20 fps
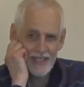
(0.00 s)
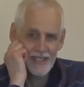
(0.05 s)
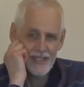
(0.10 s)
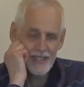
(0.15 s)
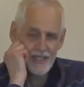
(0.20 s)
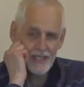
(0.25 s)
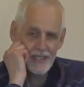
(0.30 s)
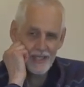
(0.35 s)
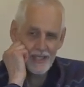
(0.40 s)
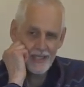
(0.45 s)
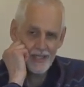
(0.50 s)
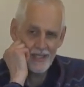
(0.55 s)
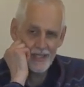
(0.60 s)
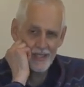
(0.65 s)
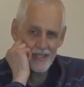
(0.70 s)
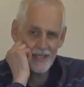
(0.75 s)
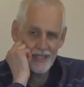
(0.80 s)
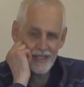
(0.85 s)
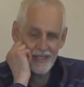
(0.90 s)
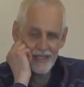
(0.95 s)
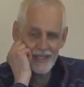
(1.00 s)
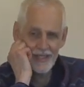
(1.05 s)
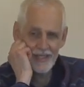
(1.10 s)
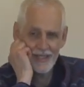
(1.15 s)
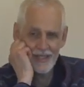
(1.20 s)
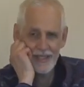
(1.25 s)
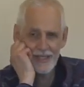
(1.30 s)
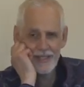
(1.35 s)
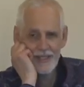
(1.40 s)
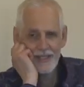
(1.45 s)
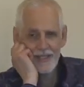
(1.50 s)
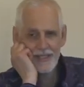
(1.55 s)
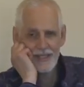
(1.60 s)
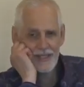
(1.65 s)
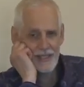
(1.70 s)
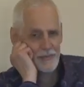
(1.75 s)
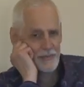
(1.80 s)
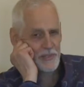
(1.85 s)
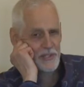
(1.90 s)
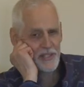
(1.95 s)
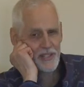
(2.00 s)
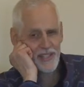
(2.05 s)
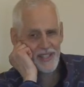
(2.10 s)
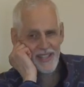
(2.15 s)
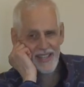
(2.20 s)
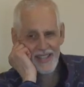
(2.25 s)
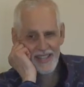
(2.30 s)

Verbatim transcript: but you're doing it by faith. Amen.